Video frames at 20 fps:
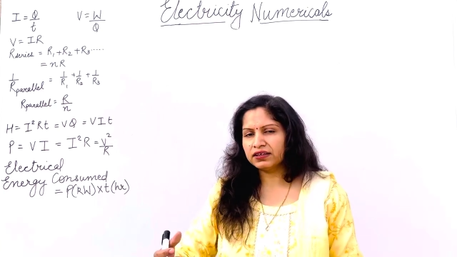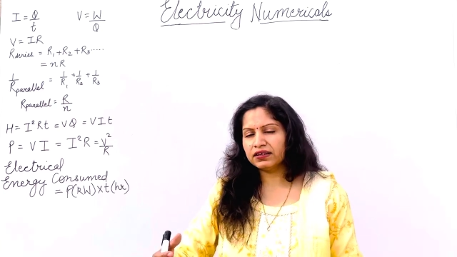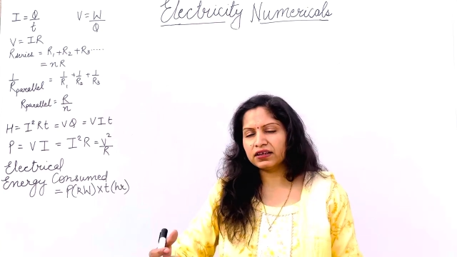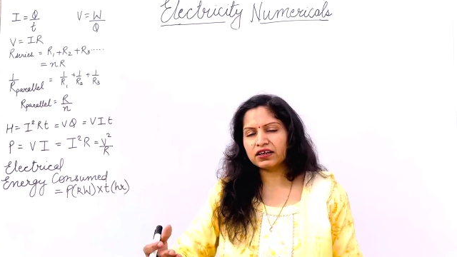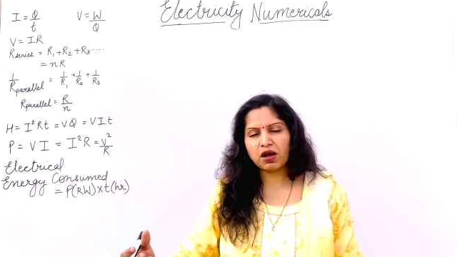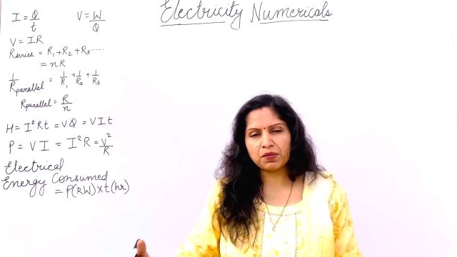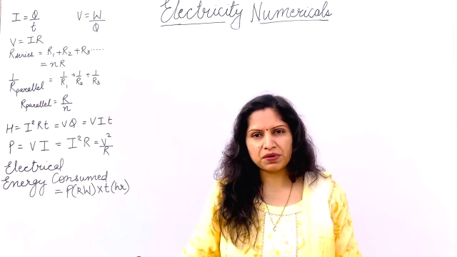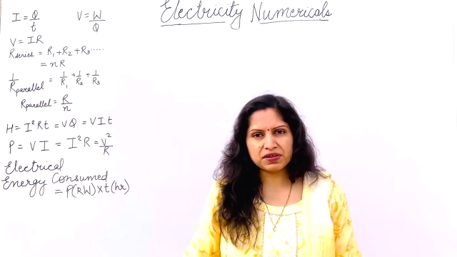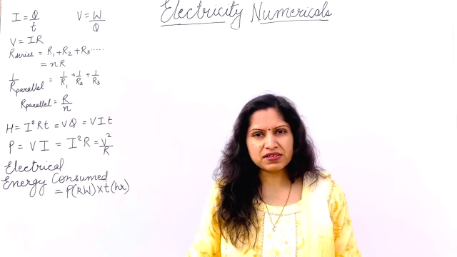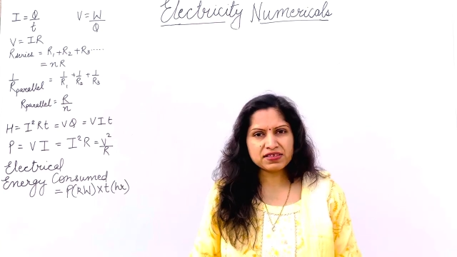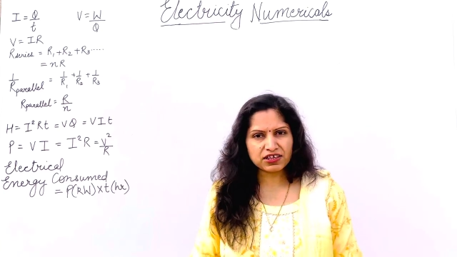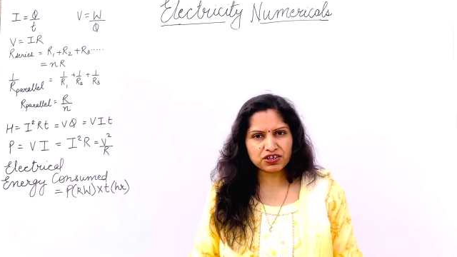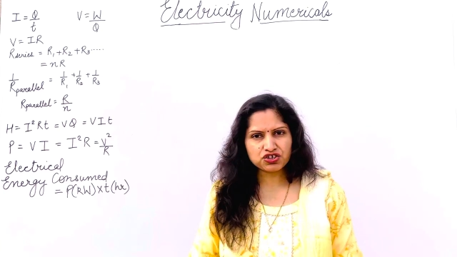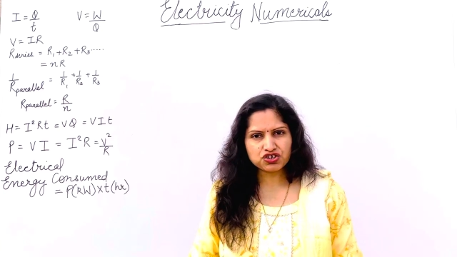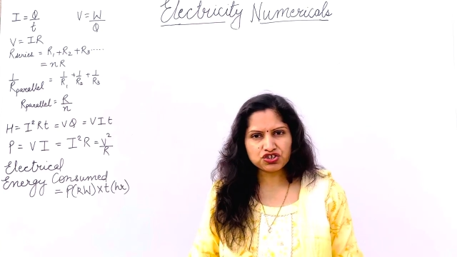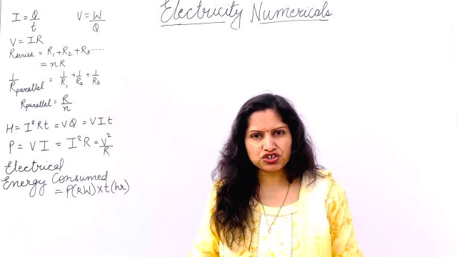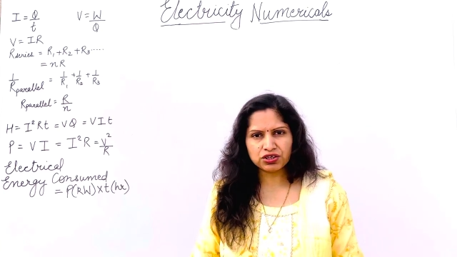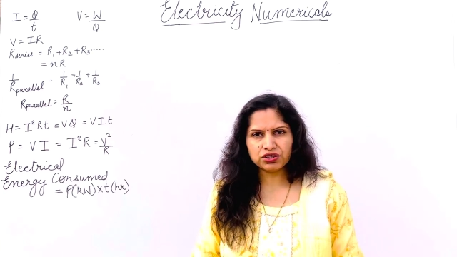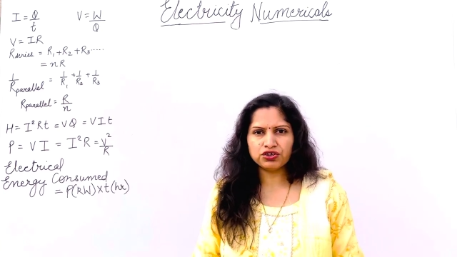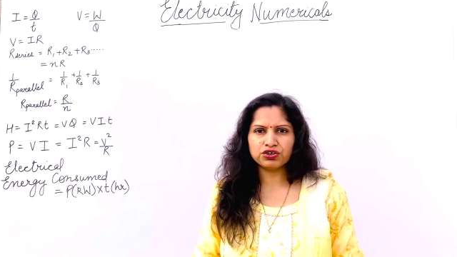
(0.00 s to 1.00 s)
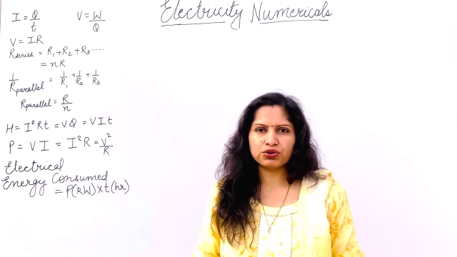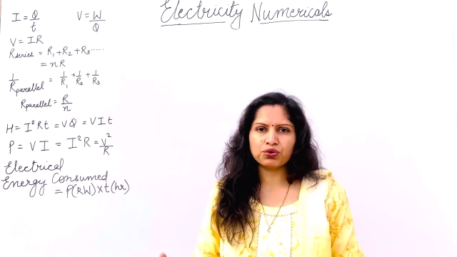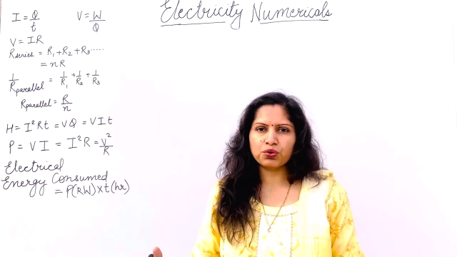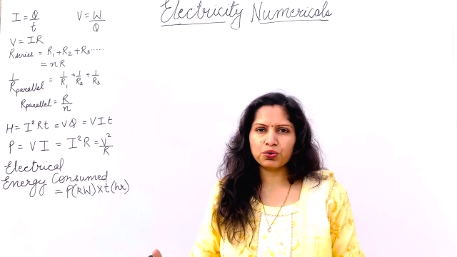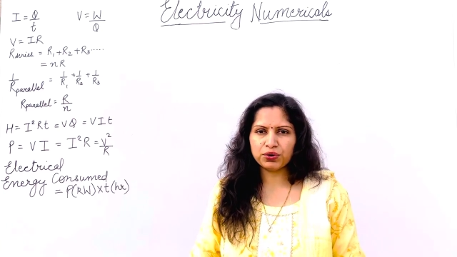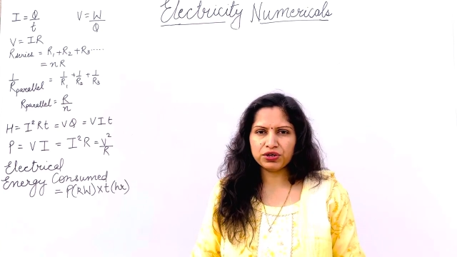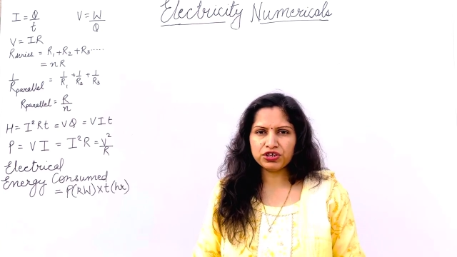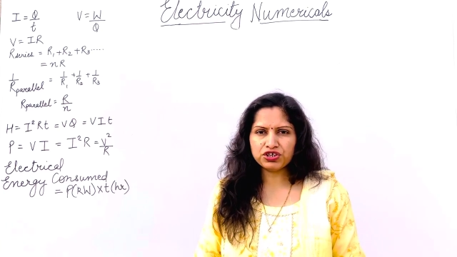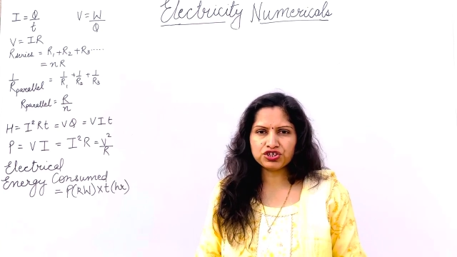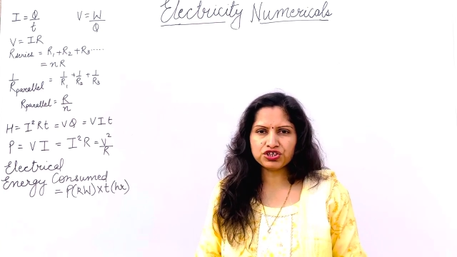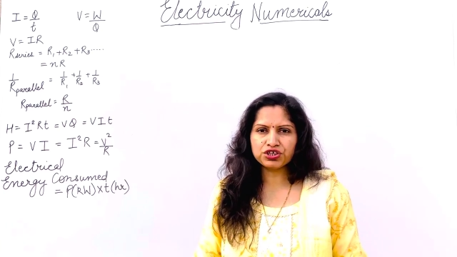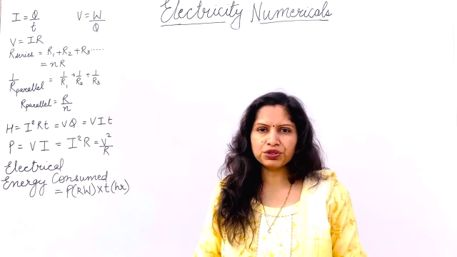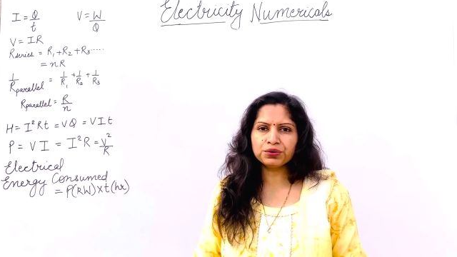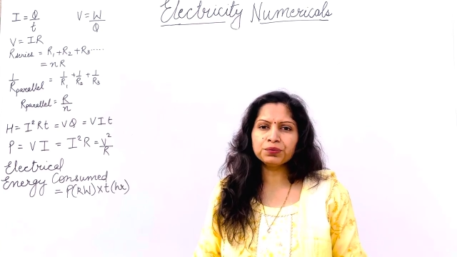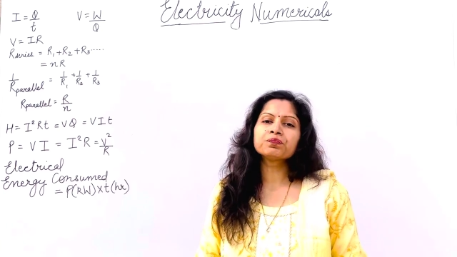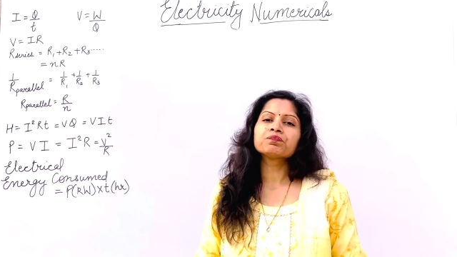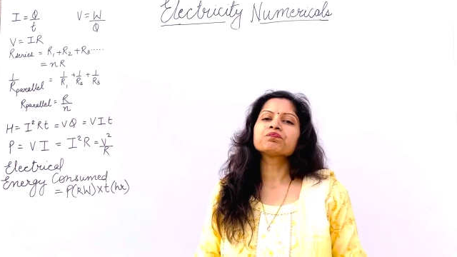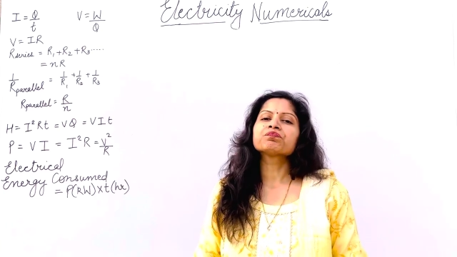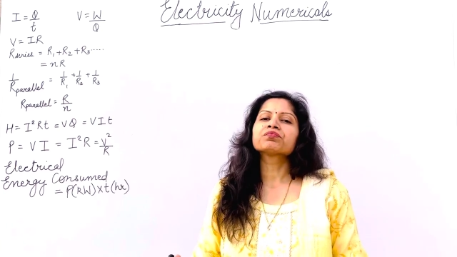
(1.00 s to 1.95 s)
the comment section your question,